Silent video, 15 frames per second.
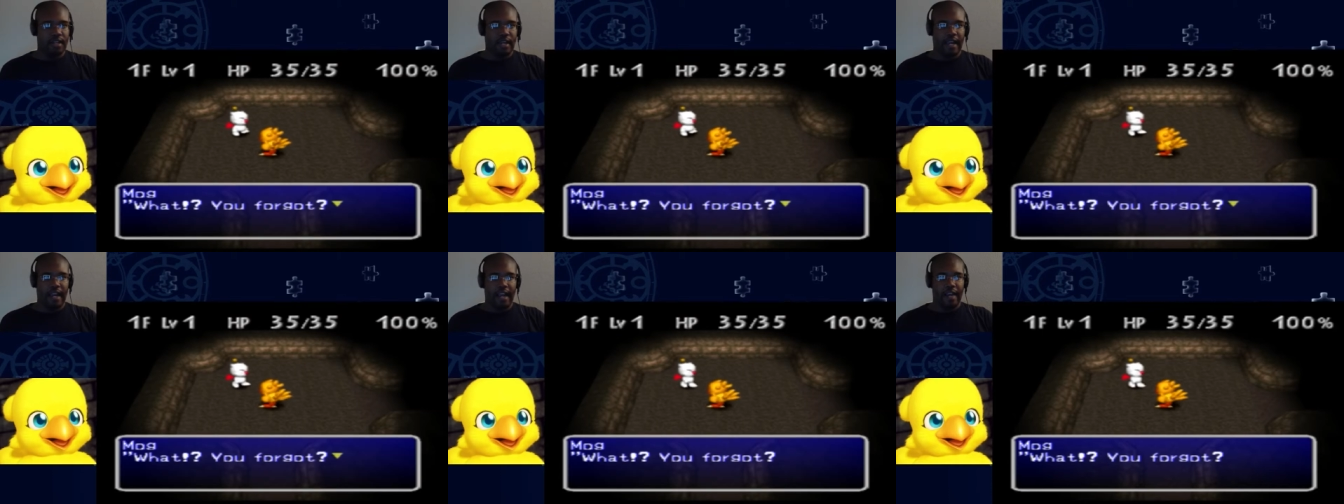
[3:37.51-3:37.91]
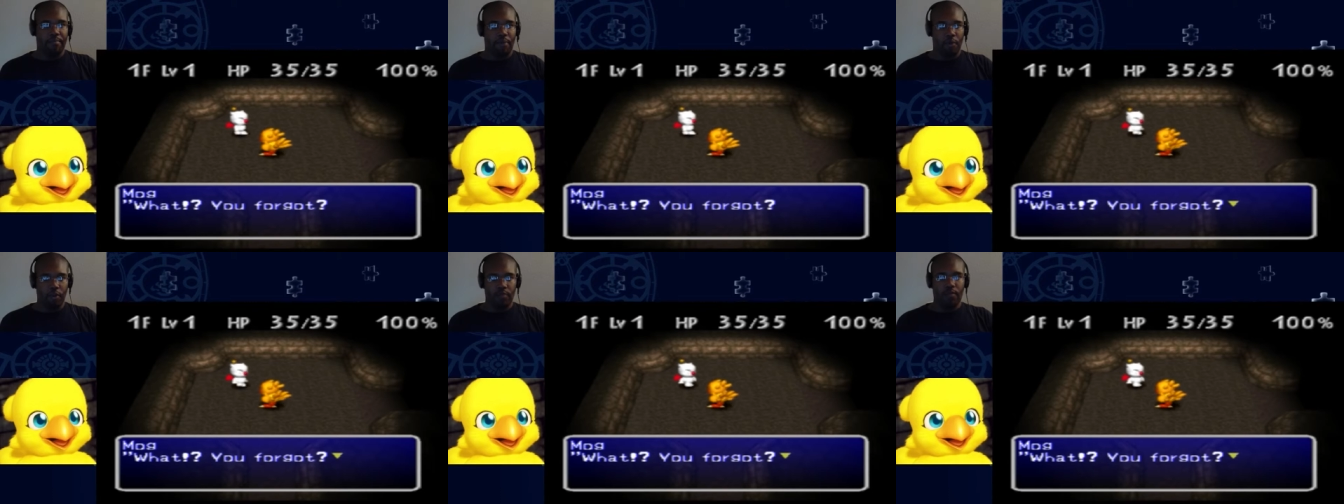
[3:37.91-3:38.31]
And
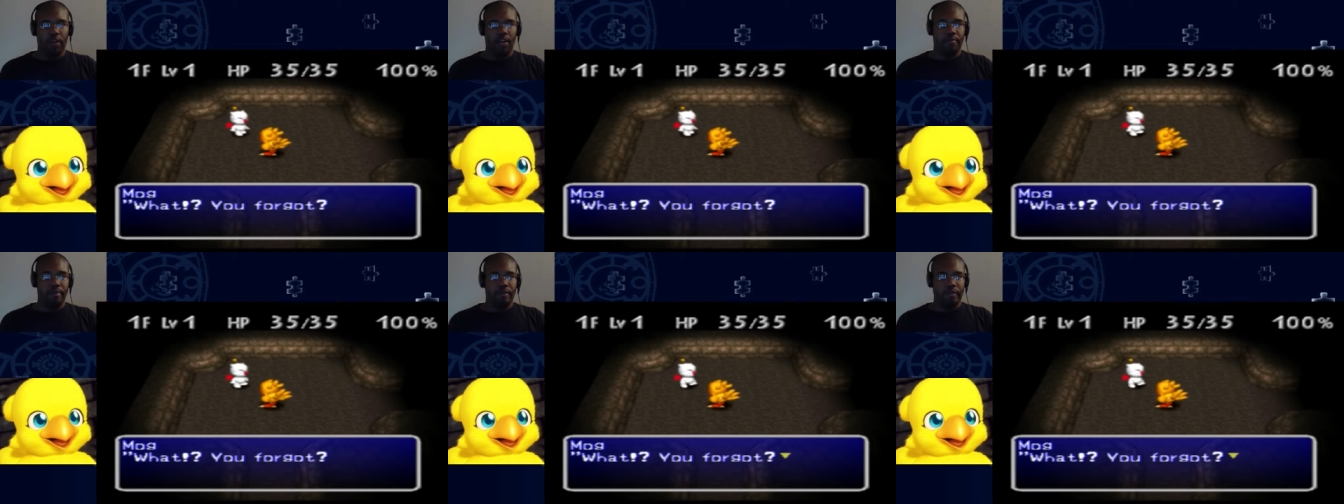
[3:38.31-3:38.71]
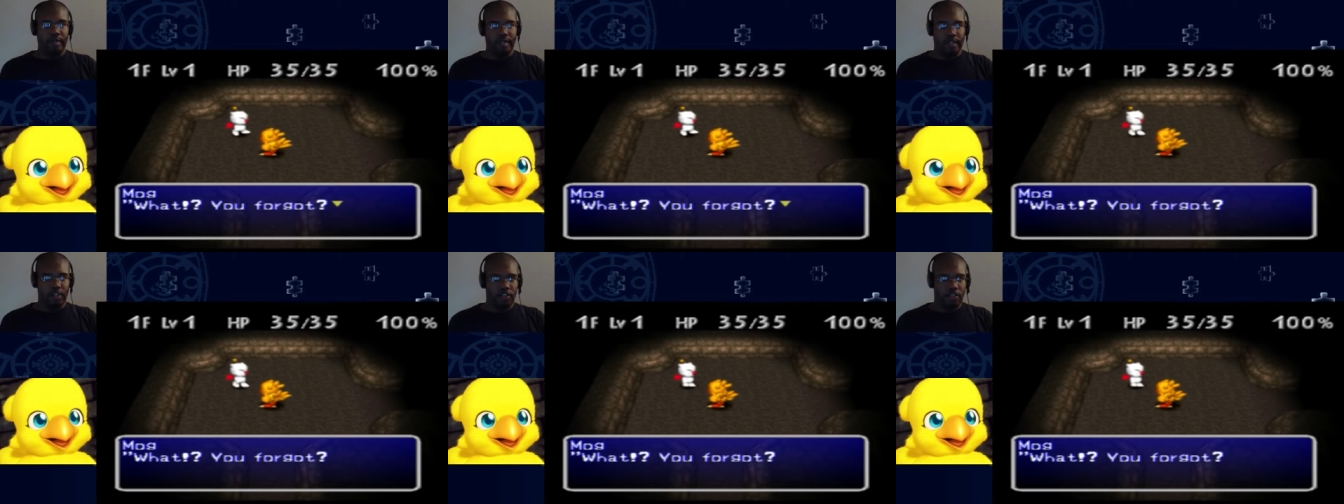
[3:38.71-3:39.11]
Pokemon Mystery
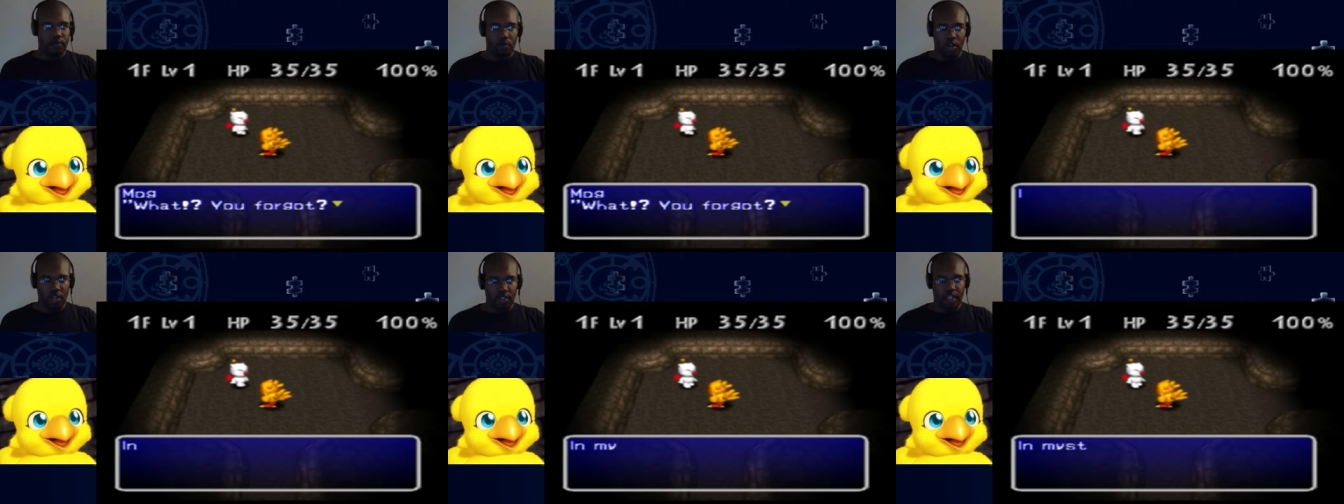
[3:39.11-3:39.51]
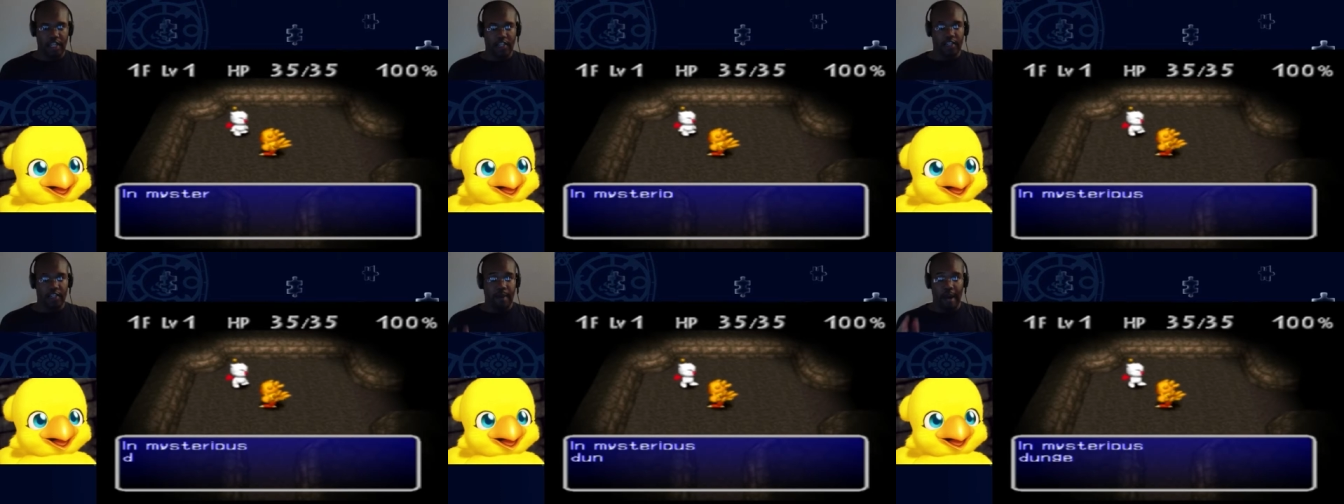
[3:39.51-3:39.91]
Dungeon was
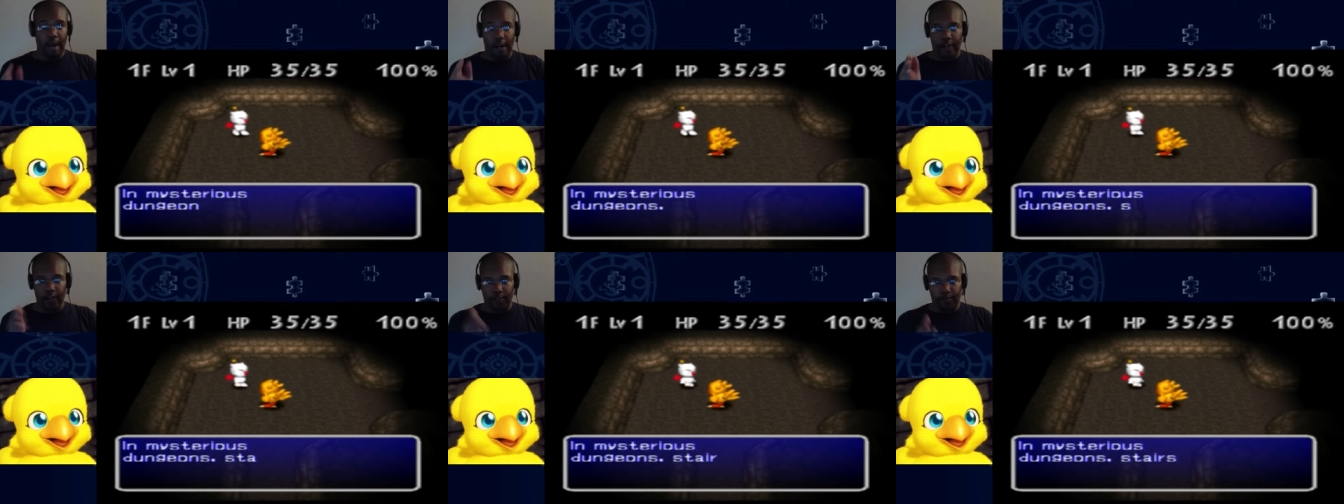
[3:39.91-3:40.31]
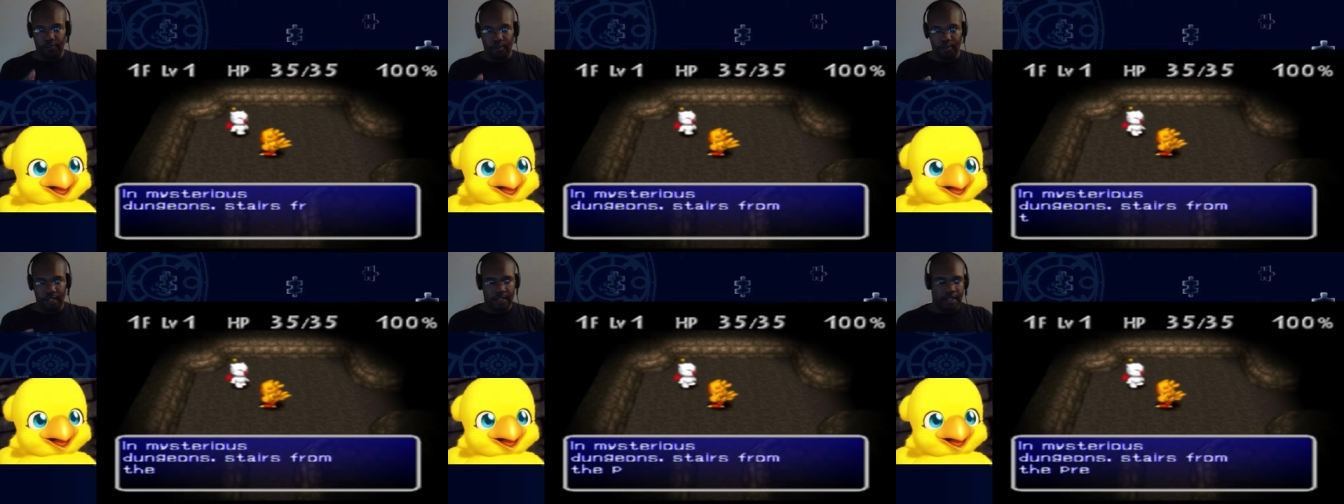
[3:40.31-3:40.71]
inspired
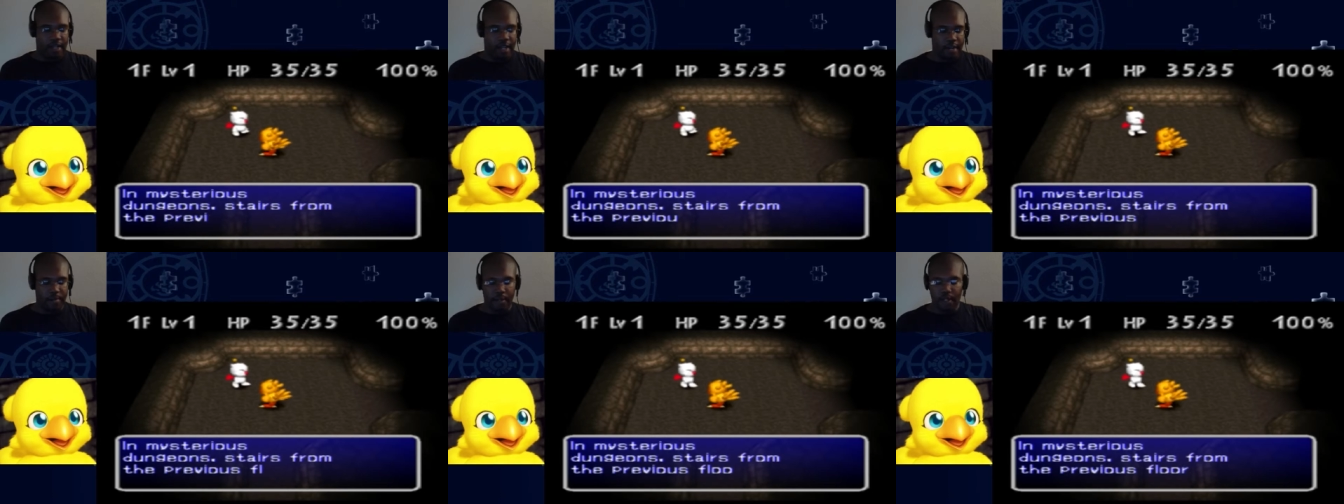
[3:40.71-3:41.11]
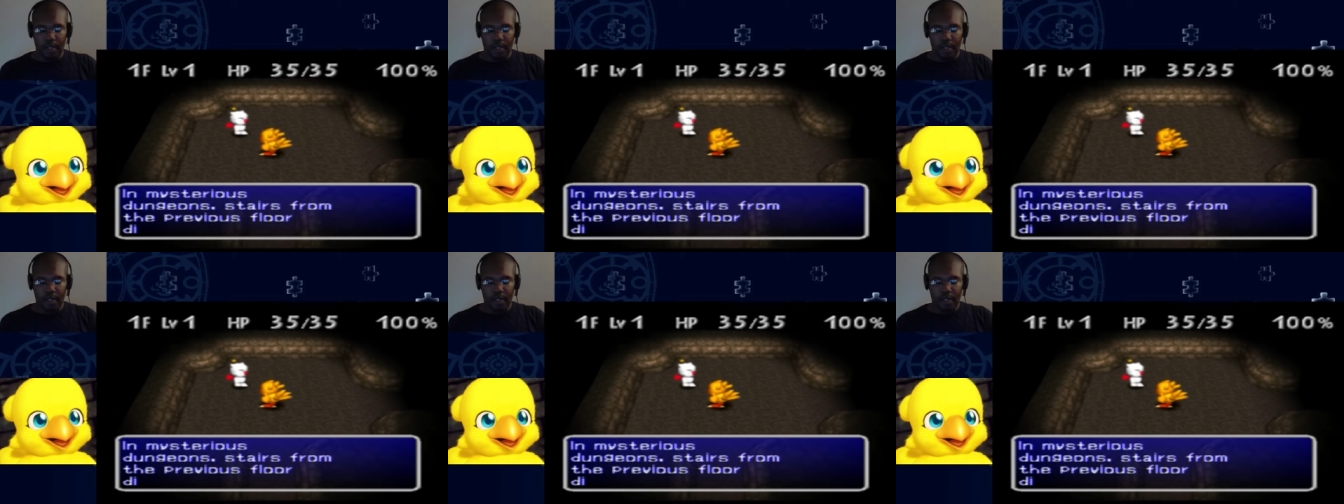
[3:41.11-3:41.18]
from this game.